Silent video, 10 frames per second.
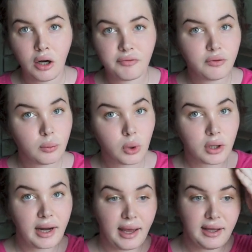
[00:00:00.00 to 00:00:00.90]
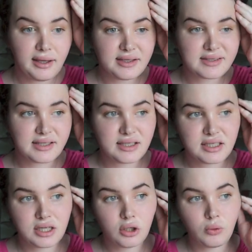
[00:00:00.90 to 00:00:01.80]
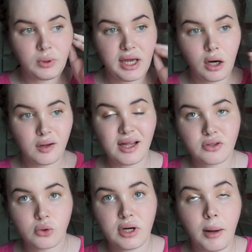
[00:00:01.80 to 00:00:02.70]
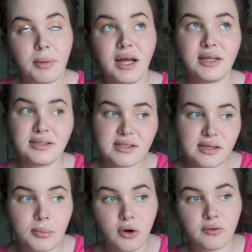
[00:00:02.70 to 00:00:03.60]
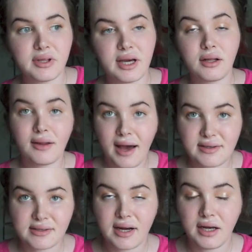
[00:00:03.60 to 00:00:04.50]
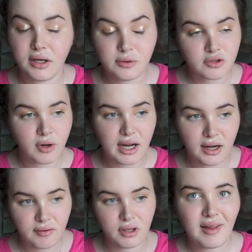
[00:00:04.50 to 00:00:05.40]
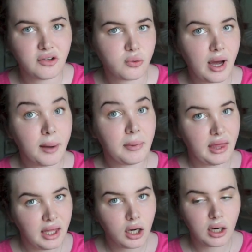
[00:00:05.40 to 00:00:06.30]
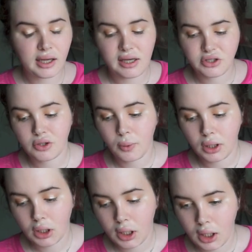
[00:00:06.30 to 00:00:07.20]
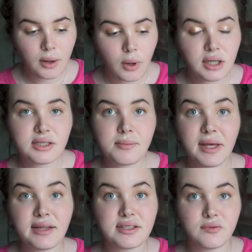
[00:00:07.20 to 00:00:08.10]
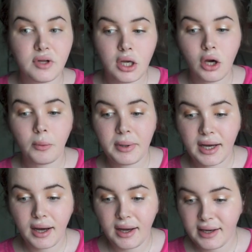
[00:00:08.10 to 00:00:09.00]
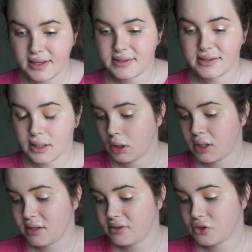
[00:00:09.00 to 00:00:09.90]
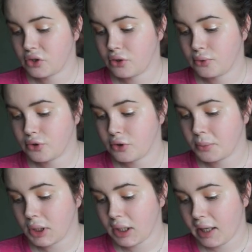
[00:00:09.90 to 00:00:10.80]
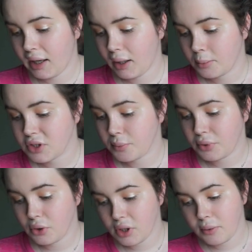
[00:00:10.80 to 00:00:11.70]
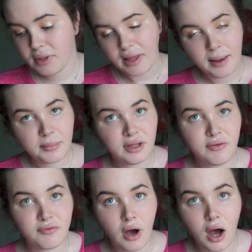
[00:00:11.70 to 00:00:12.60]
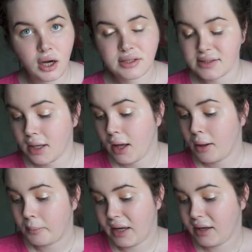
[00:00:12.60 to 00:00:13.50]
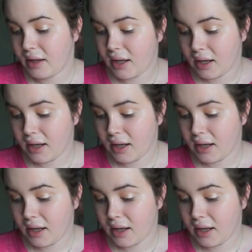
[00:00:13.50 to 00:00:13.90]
a few more days until we get all that sorted out. But I did sleep over there last night and it was great and everything. That's why I'm here, in case you're wondering. I wanted to make this video because this YouTuber named Beauty with Emily Fox made